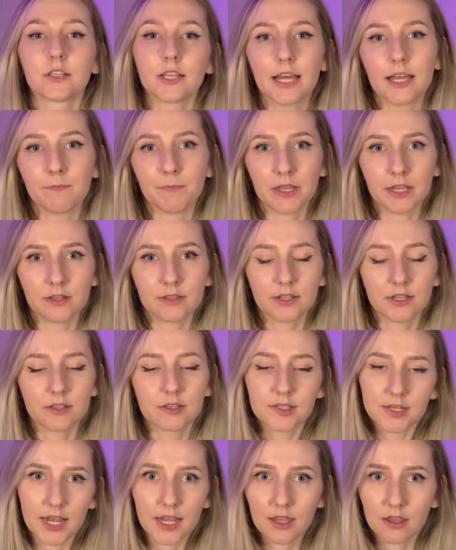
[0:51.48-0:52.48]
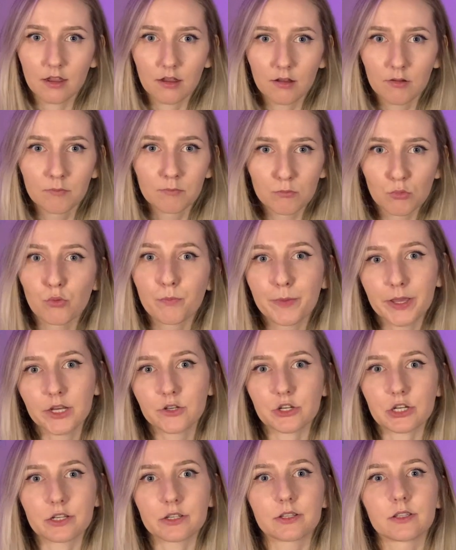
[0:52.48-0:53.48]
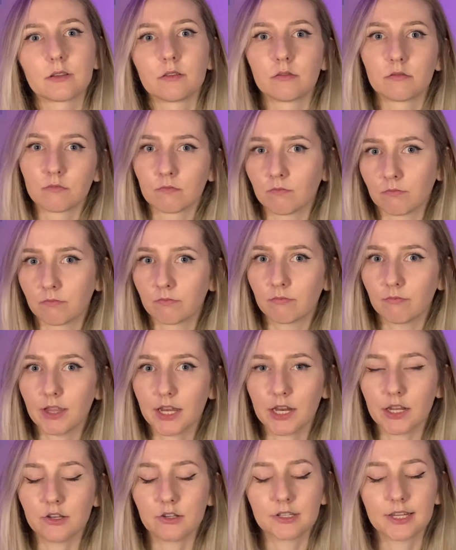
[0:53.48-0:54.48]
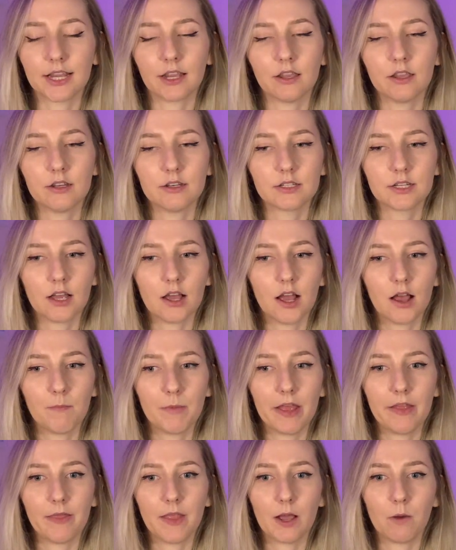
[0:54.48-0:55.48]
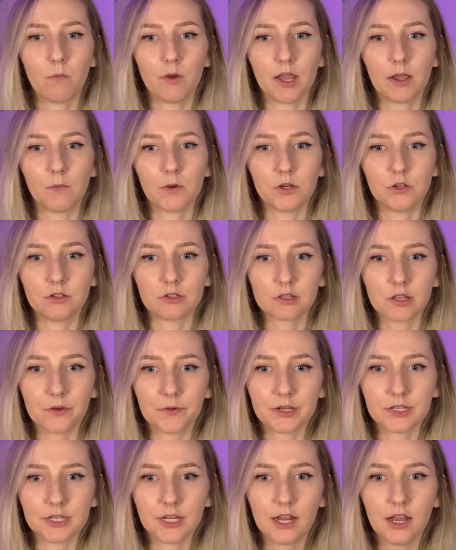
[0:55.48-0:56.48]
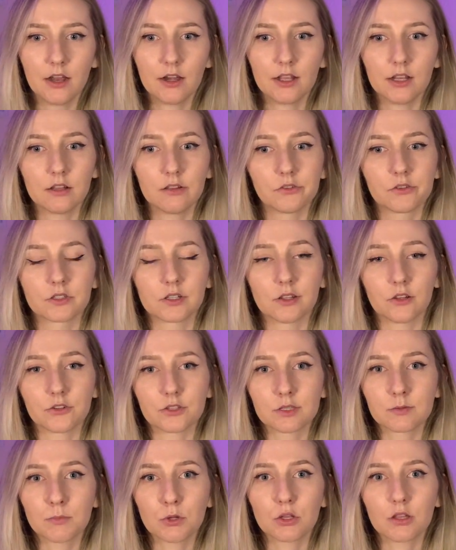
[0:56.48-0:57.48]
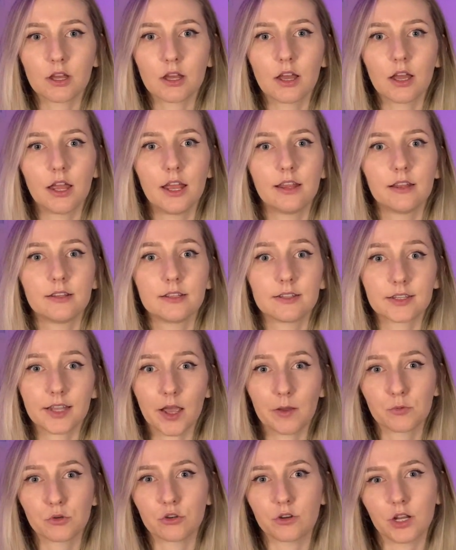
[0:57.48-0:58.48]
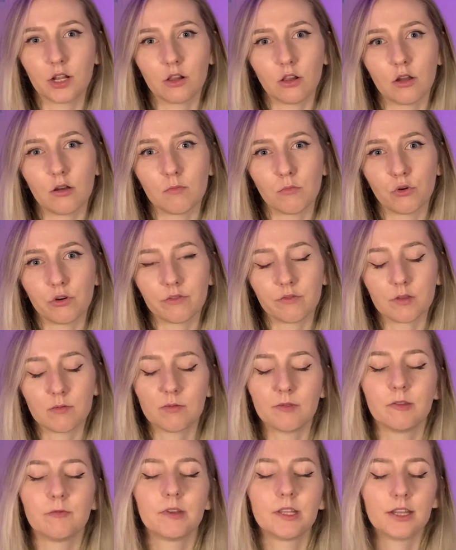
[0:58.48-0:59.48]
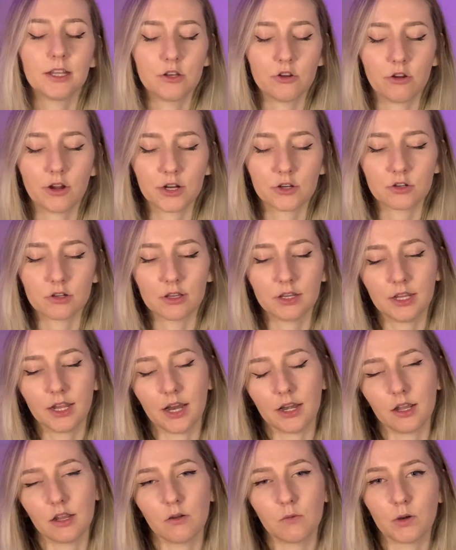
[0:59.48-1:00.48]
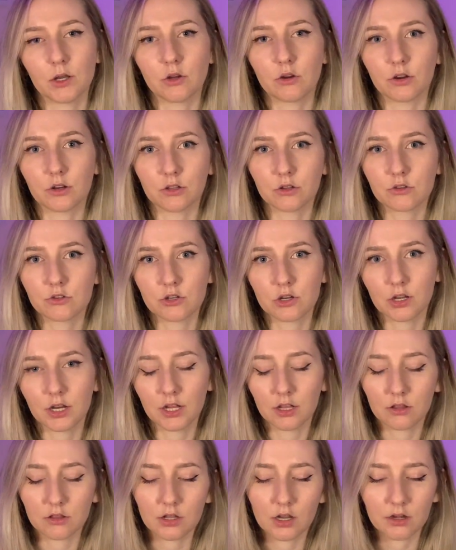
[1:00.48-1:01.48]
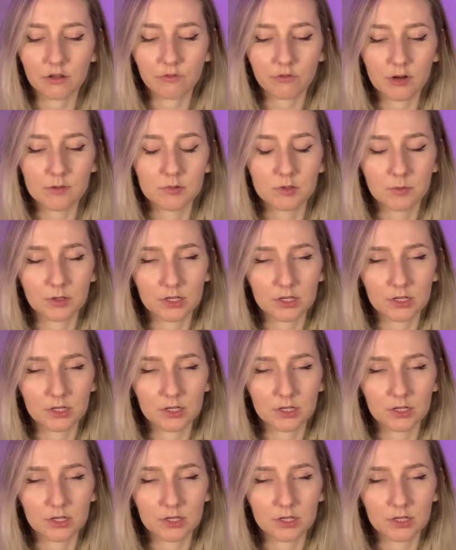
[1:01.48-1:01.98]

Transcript: that means it's taking more pictures in each second um, and that way when you slow it down it looks a lot smoother and it's capturing a lot more of the movement than you're actually getting when you're only shooting in 30 frames per